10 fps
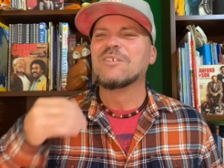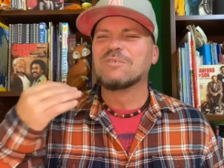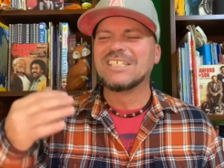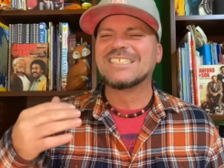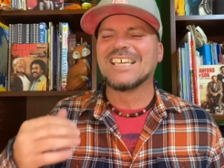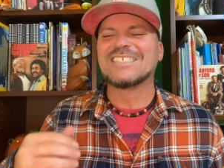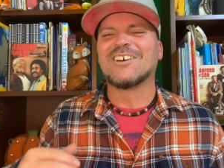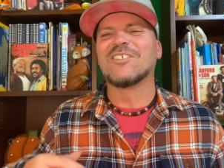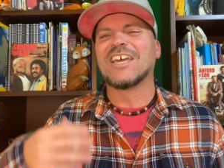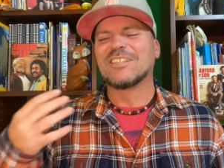when he says
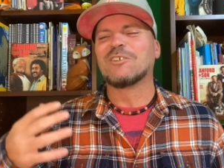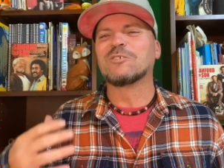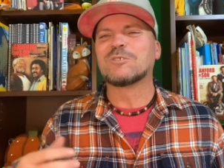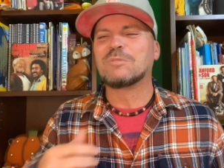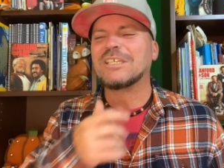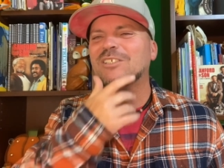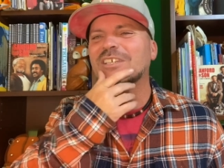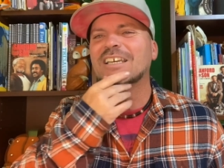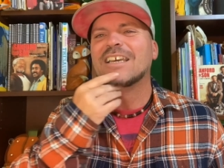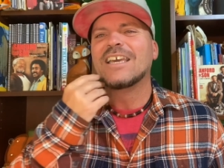all that, that whole speech.
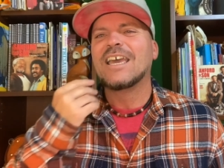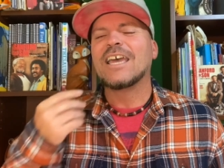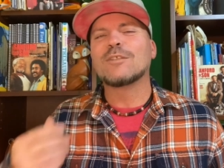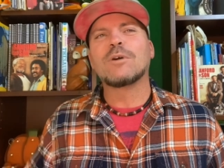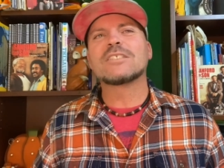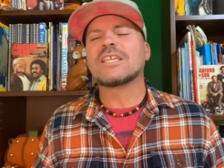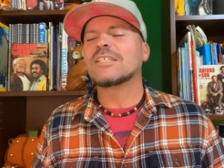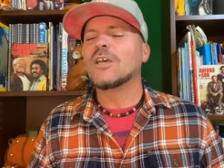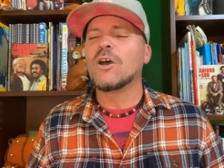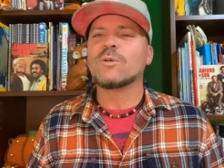And Lamont's
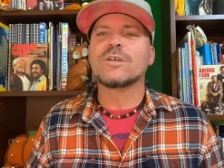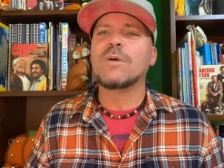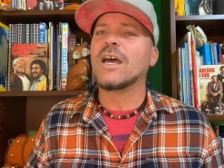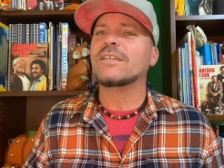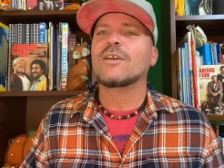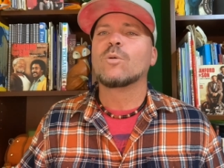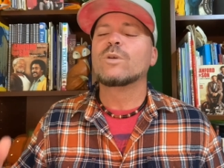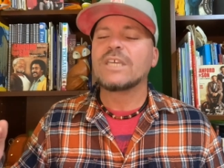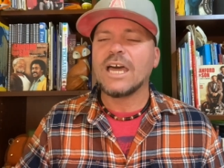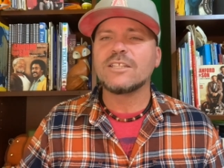like, no, come on.
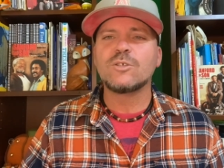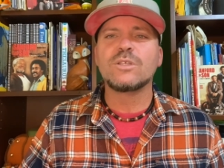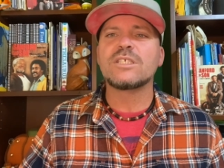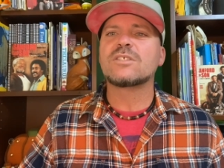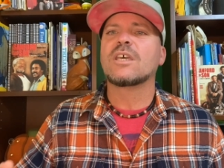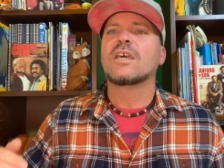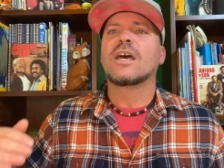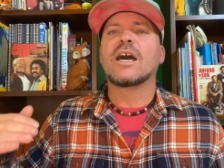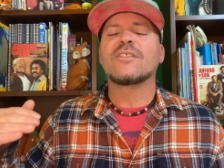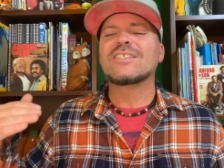We got to do this.
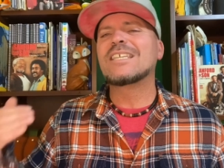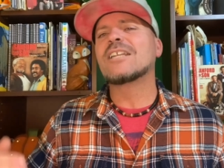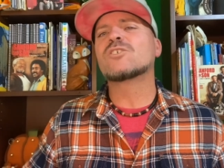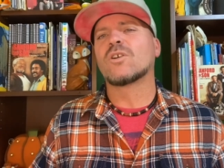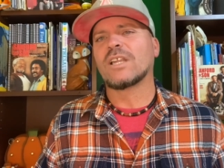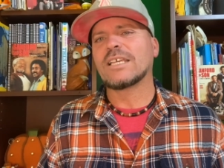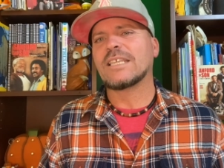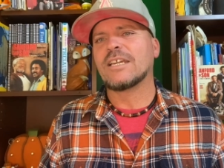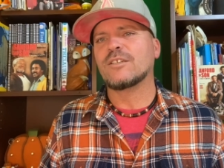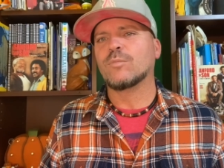Uh, the dentists aren't like
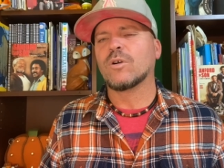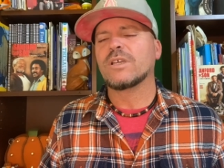that anymore.